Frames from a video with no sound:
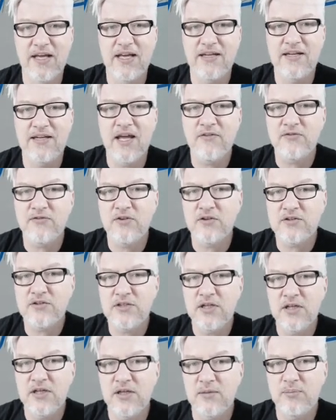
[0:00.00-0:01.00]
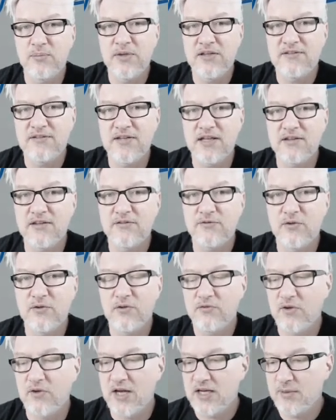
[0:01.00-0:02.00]
It have not be
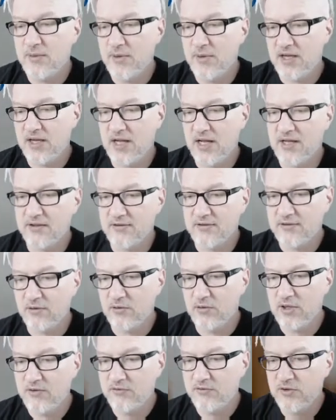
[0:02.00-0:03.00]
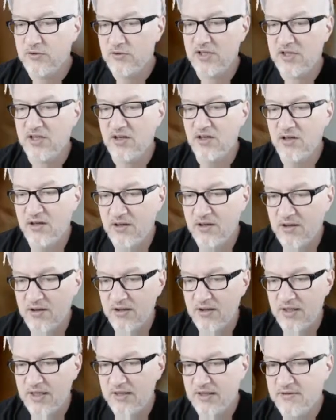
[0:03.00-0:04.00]
sensible for anybody else. So if you say,
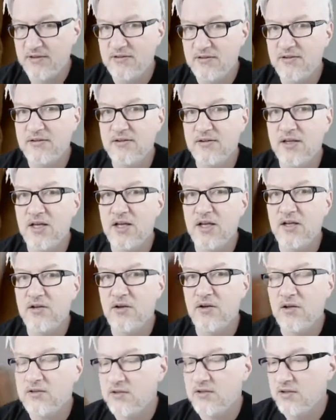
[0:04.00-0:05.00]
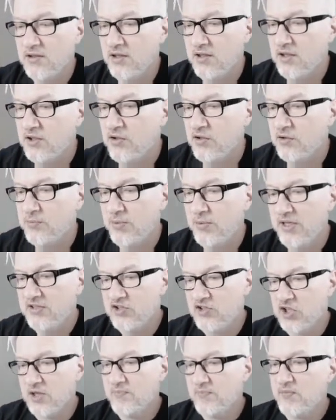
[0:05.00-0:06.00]
oh, this is not a good
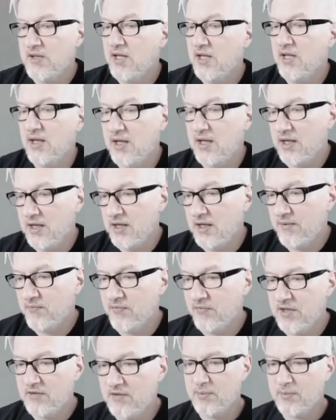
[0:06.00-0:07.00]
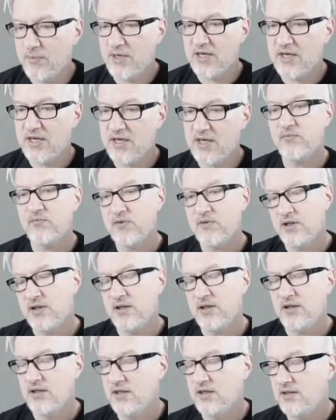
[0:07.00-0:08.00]
picture, never mind,
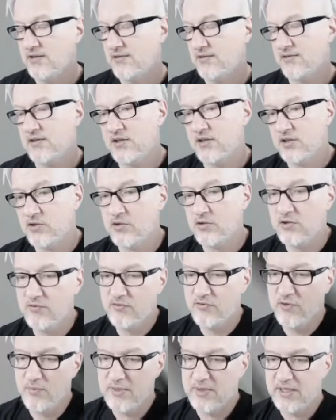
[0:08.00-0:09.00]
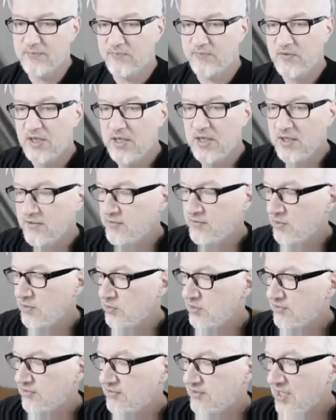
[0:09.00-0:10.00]
it's good for me. So
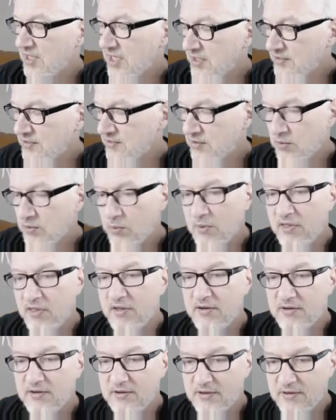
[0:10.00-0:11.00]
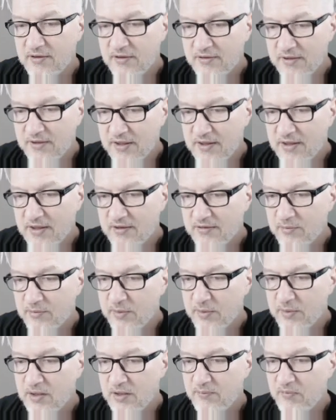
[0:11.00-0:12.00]
you start with the thing in the
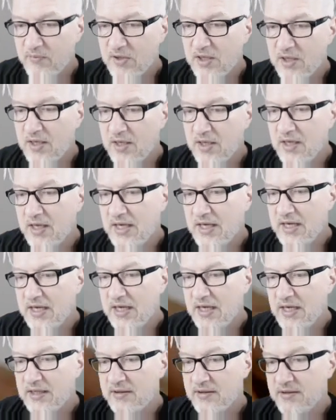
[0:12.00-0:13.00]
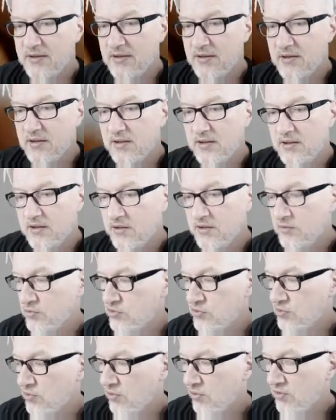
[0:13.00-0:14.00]
middle and you
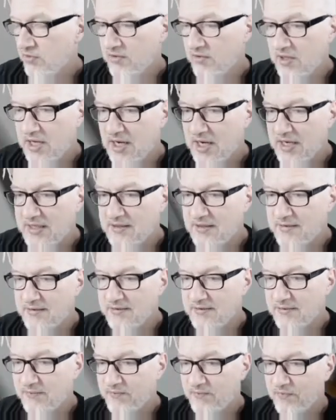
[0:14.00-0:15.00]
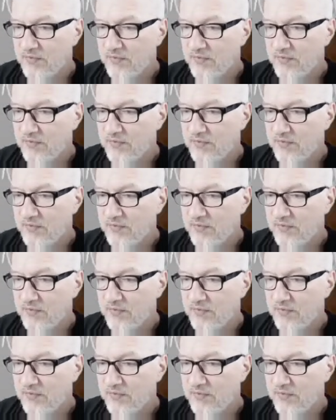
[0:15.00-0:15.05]
draw the lines,